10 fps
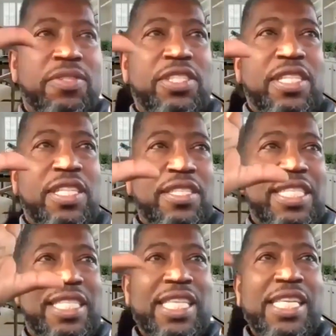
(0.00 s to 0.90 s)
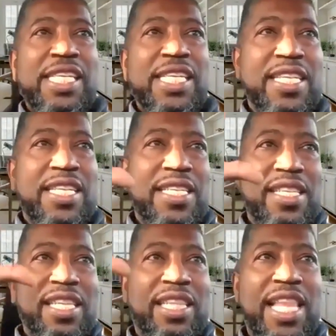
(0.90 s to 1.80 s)
just the scene,
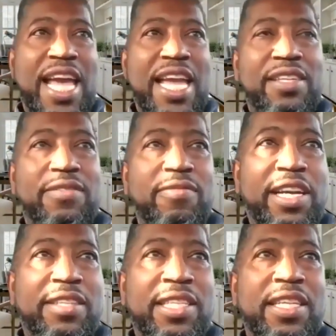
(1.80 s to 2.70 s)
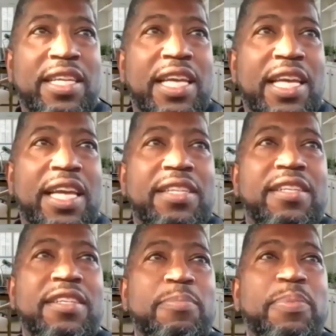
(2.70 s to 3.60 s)
the light around it, it
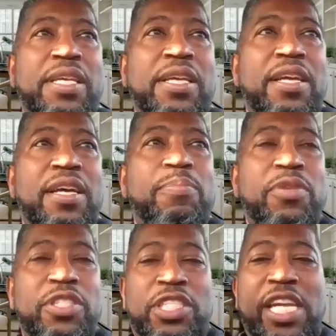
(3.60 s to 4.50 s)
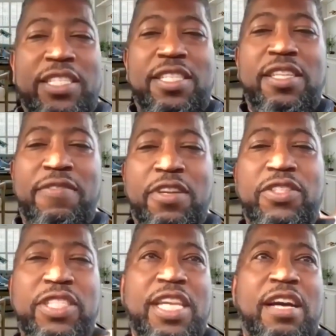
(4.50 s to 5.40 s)
could be a projection of
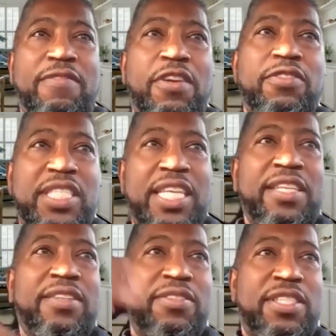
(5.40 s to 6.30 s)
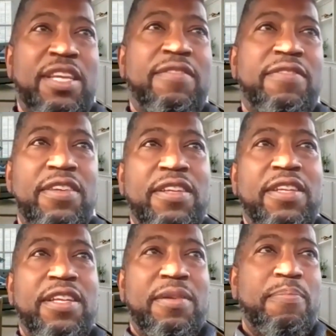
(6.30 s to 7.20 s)
herself, her seeing herself
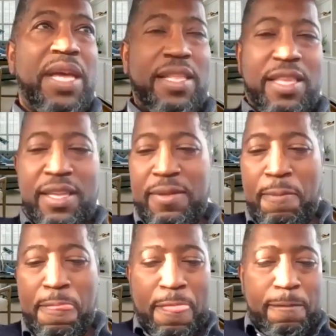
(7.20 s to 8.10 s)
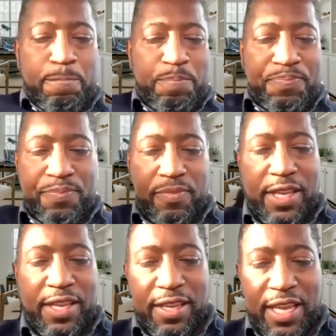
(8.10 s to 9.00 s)
bathing.
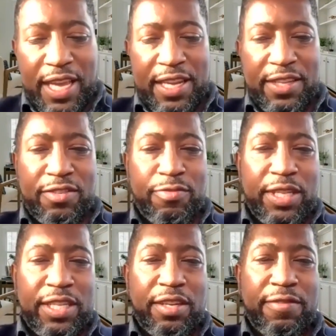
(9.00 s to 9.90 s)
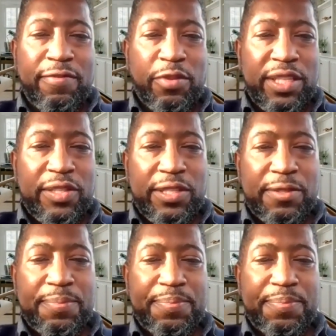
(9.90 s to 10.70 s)
And it's written in her voice.